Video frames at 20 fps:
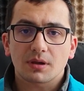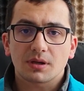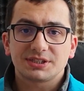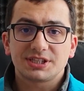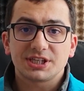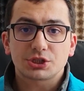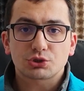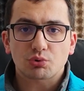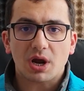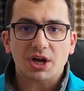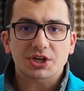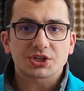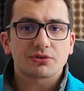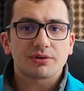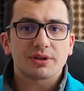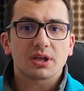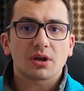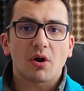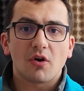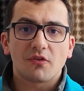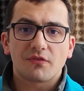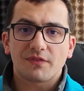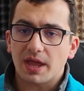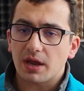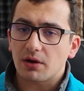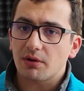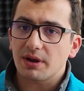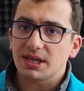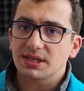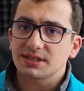destructuring of
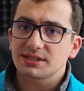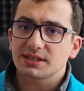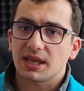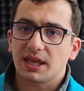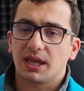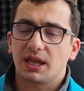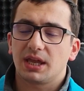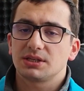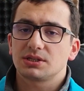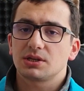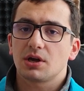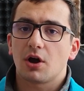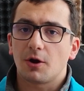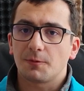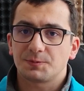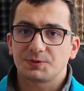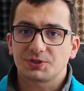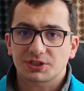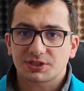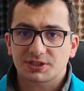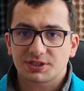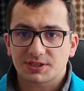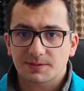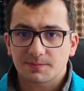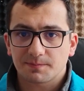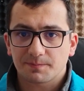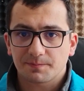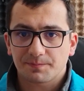arrays and objects.